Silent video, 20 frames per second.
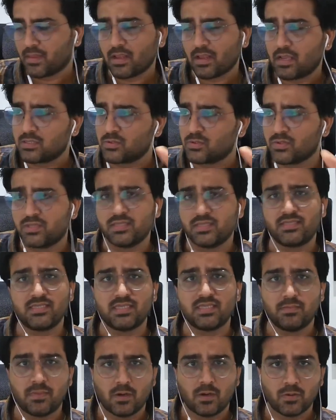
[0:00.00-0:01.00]
So this is
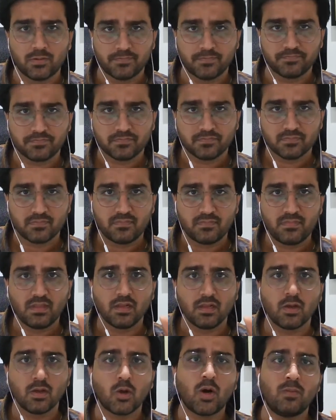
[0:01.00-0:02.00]
about
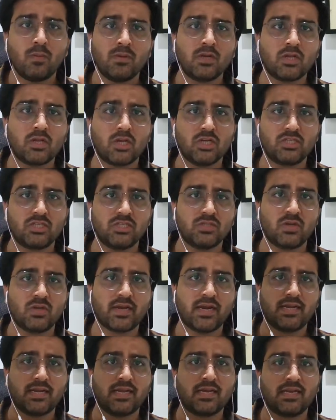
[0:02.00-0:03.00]
common questions or
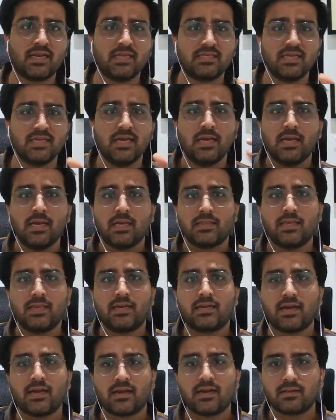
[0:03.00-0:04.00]
categories
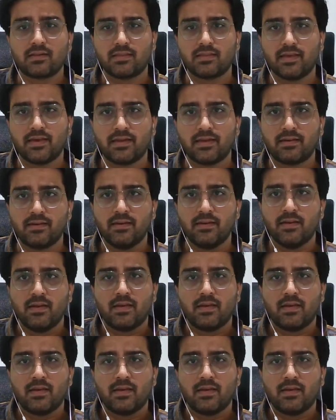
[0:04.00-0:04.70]
that are there,